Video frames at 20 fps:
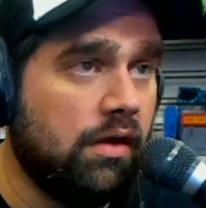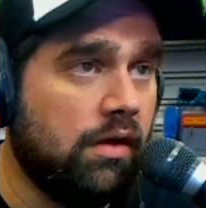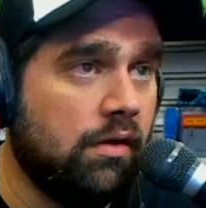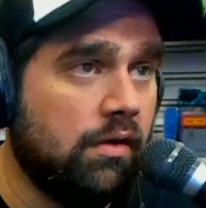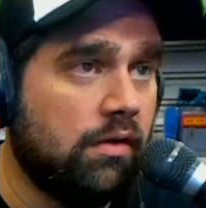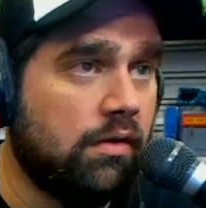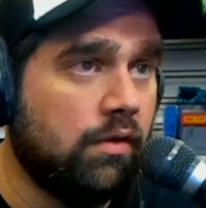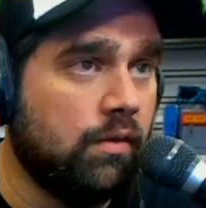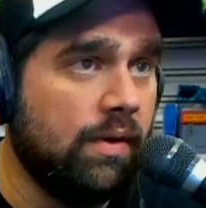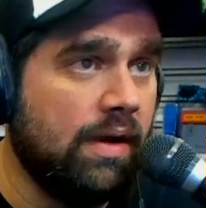
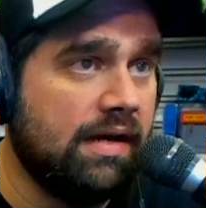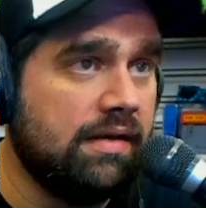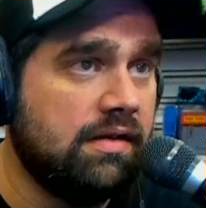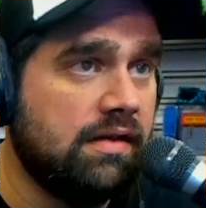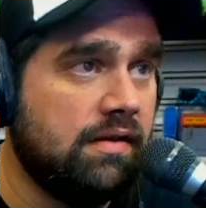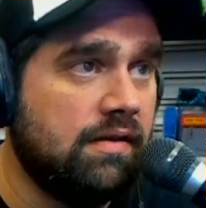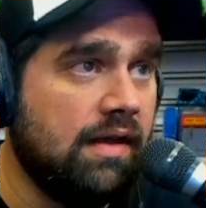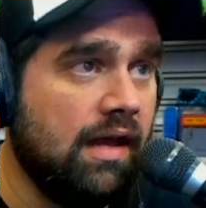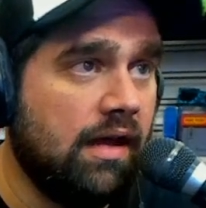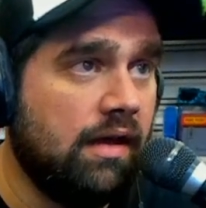uh,
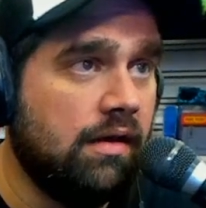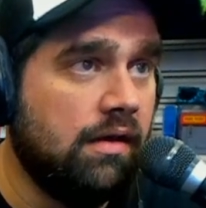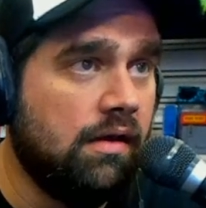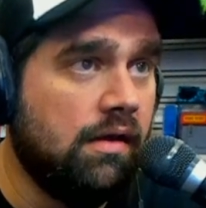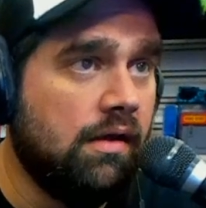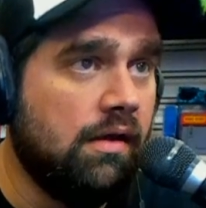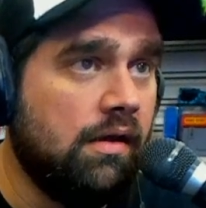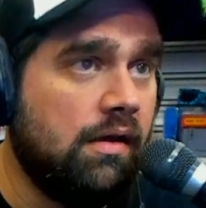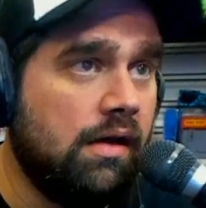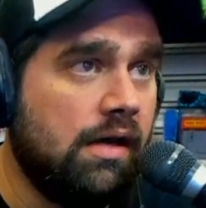corrected that
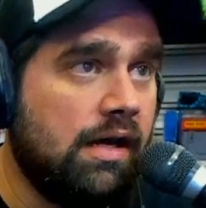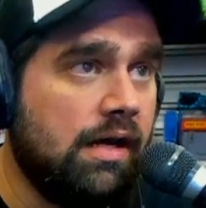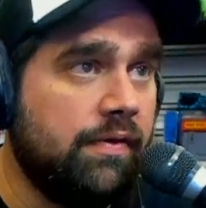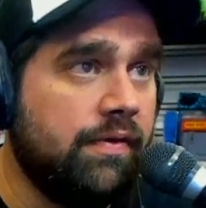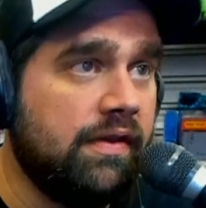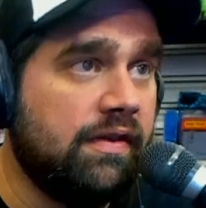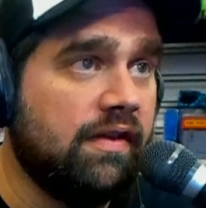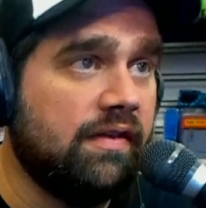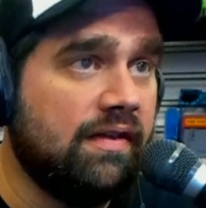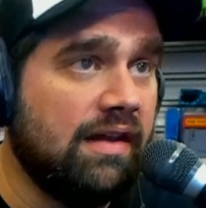uh,
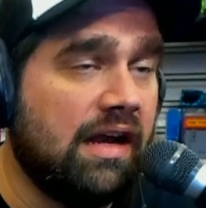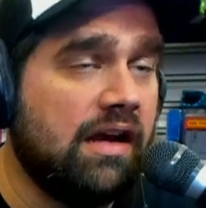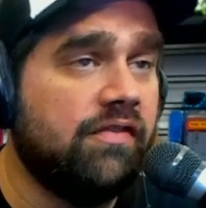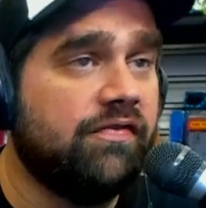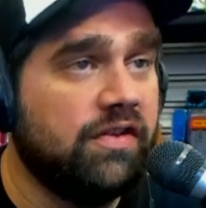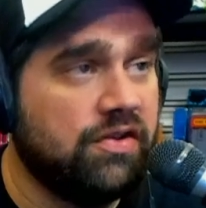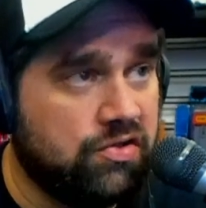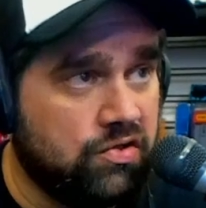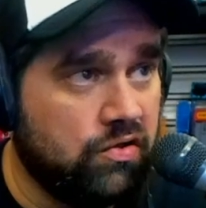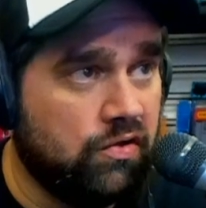this is not
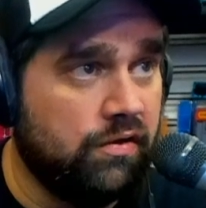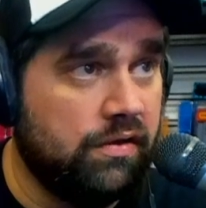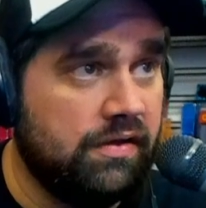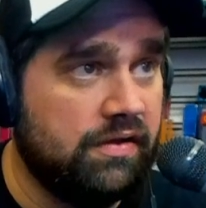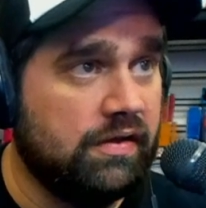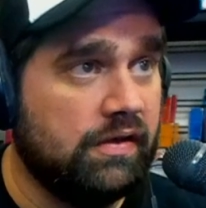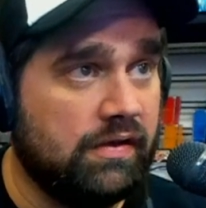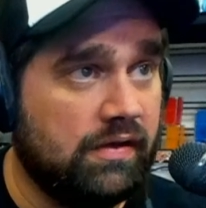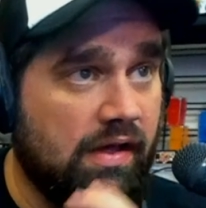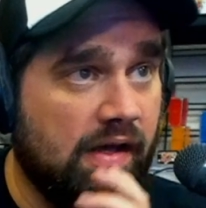official.
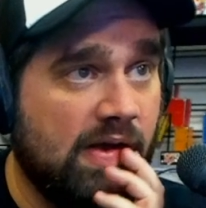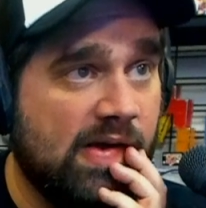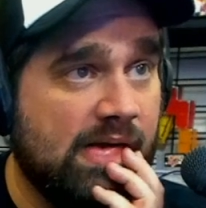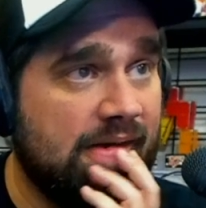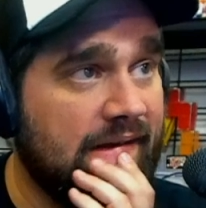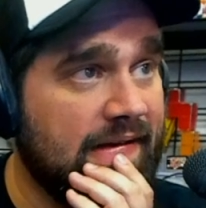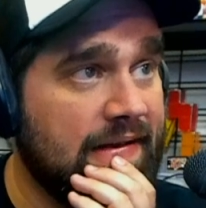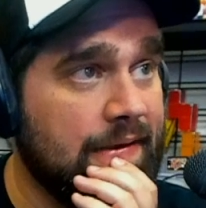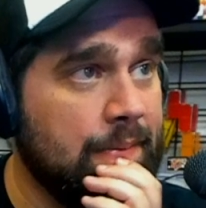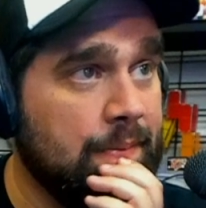This is
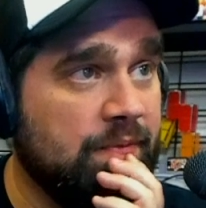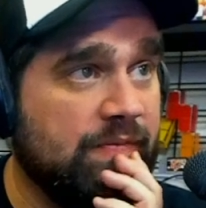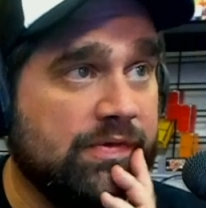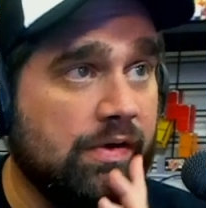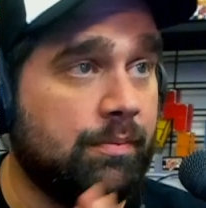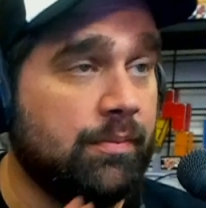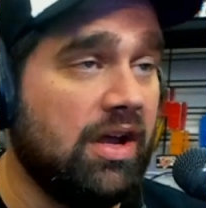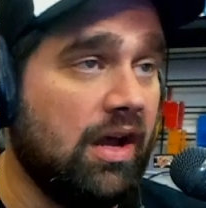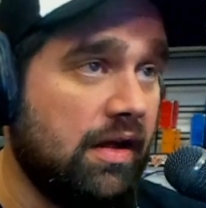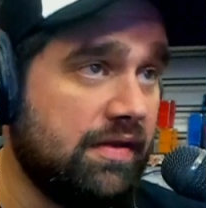uh, um,
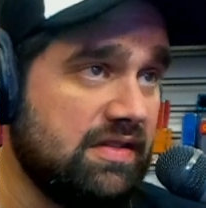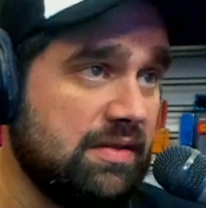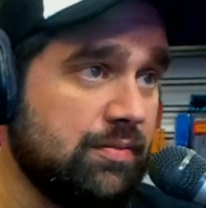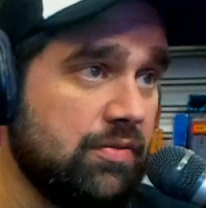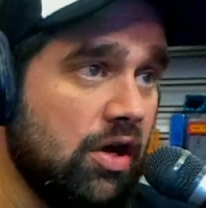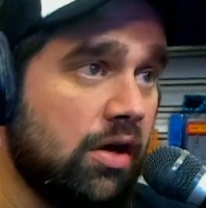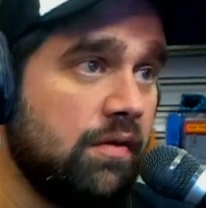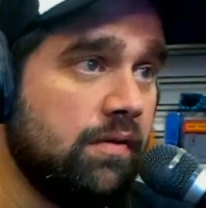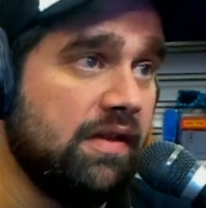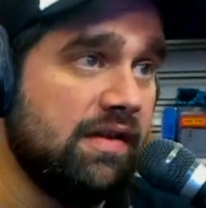from
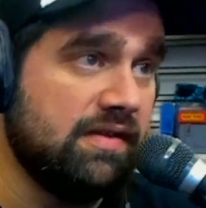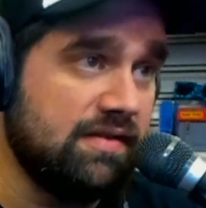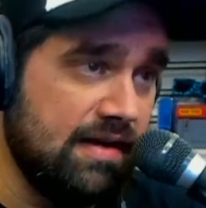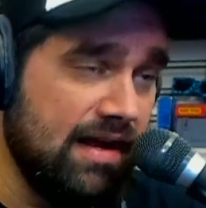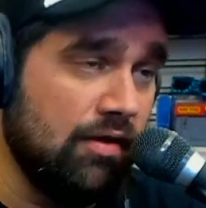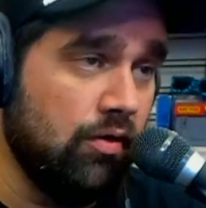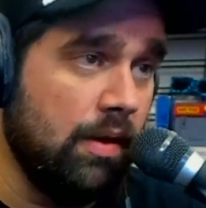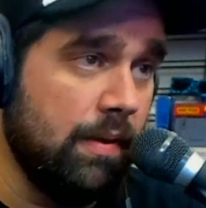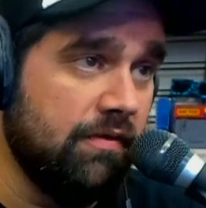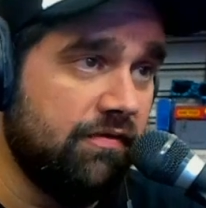concept art that's
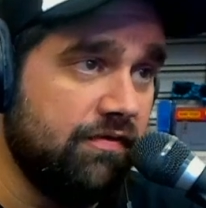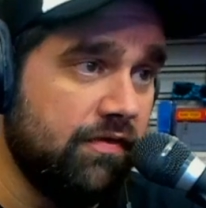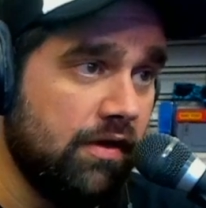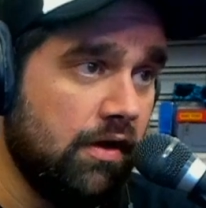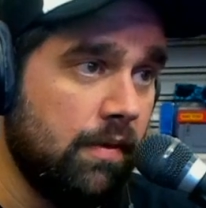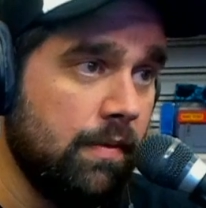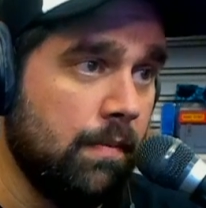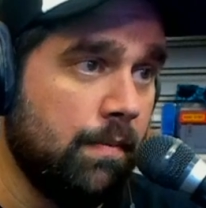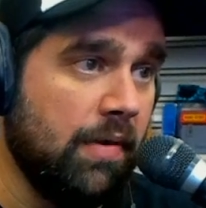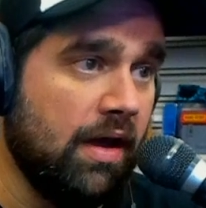now on
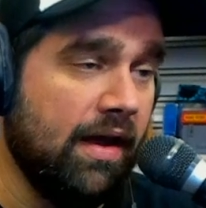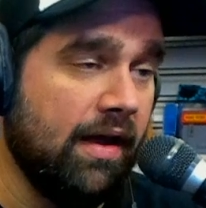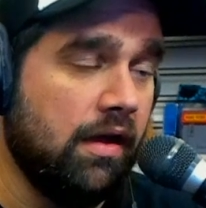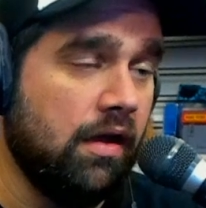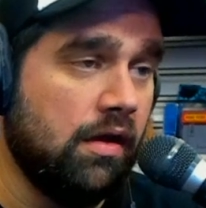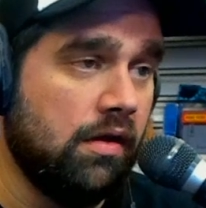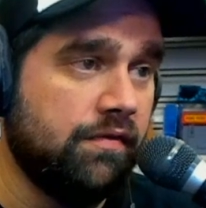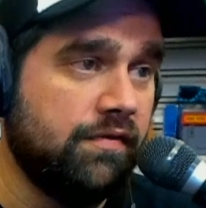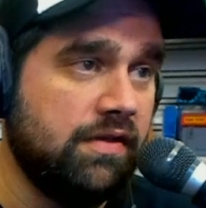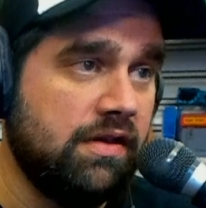the on the
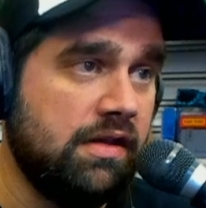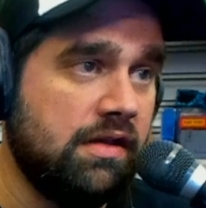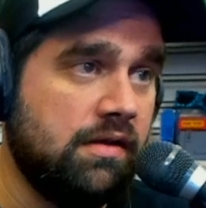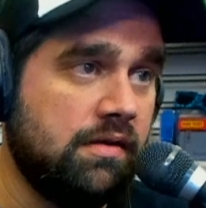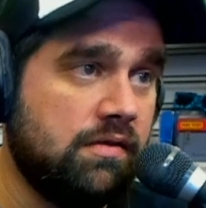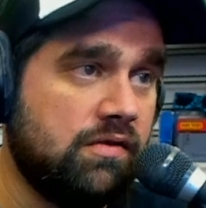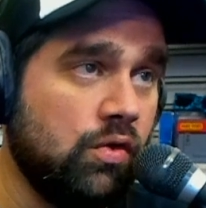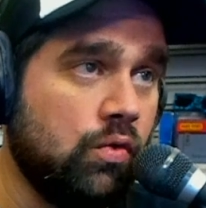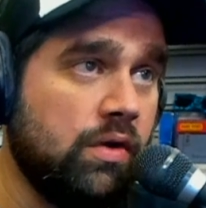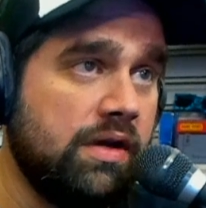back of
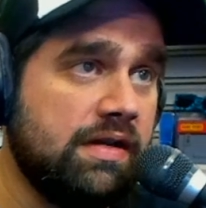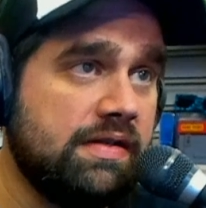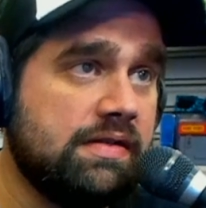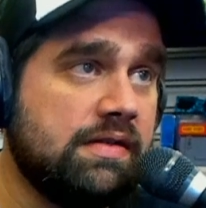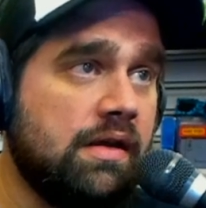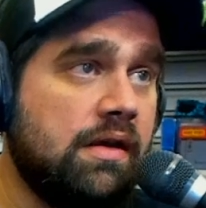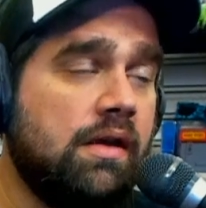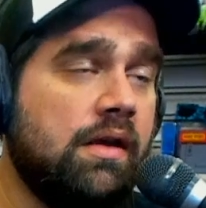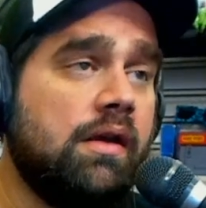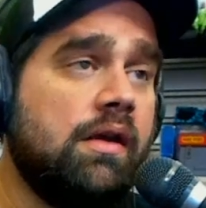the
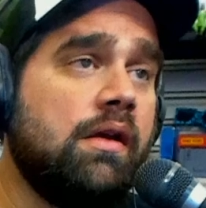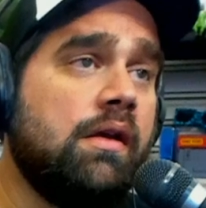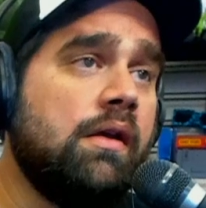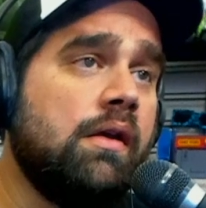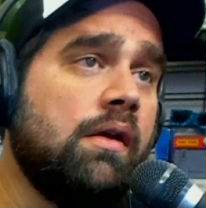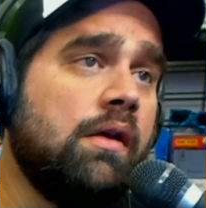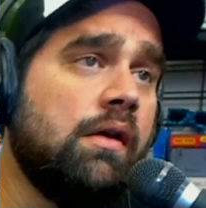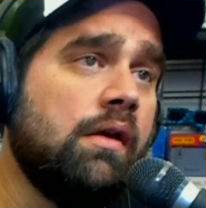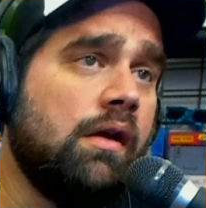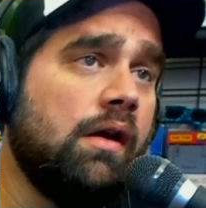toys.
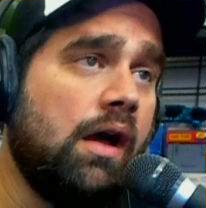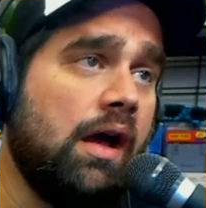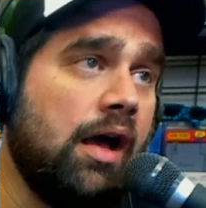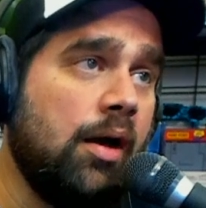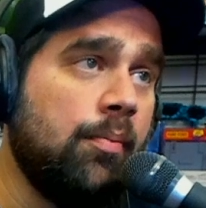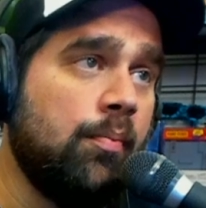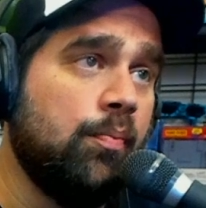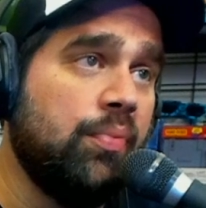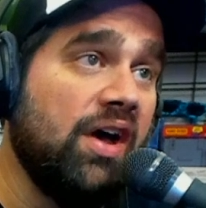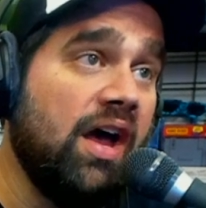
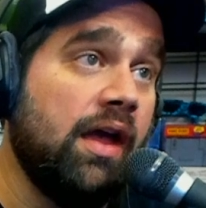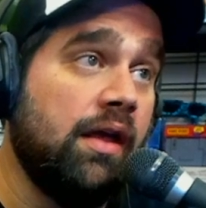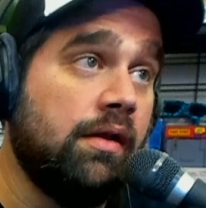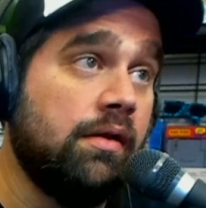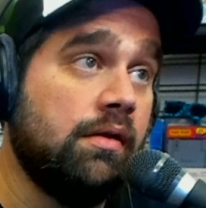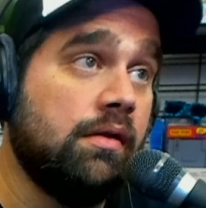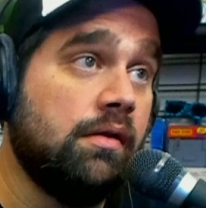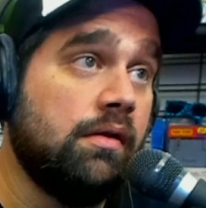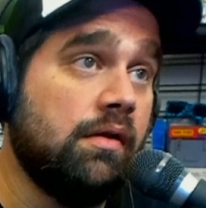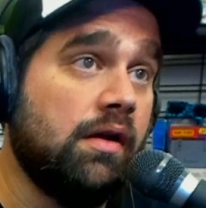Um,
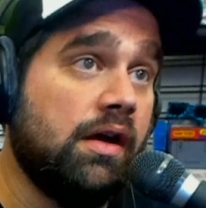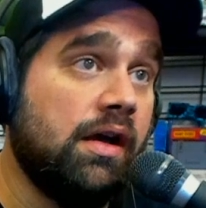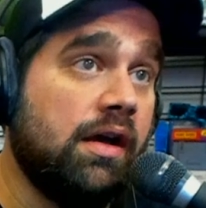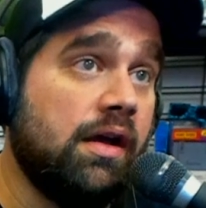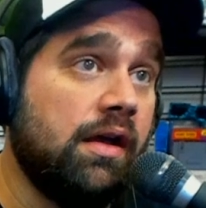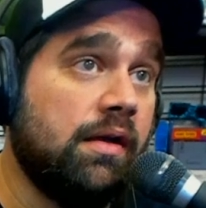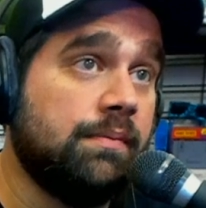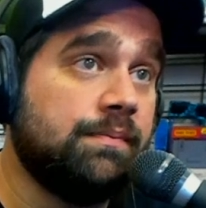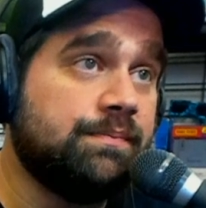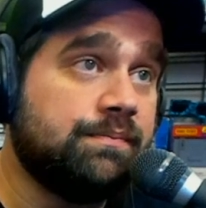but
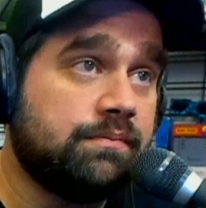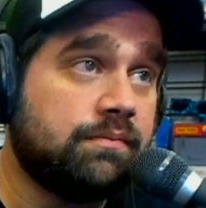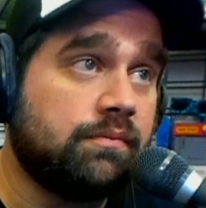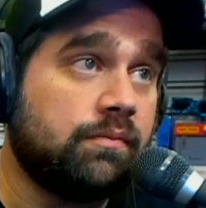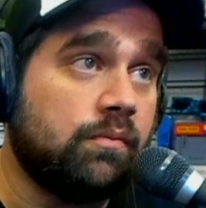uh,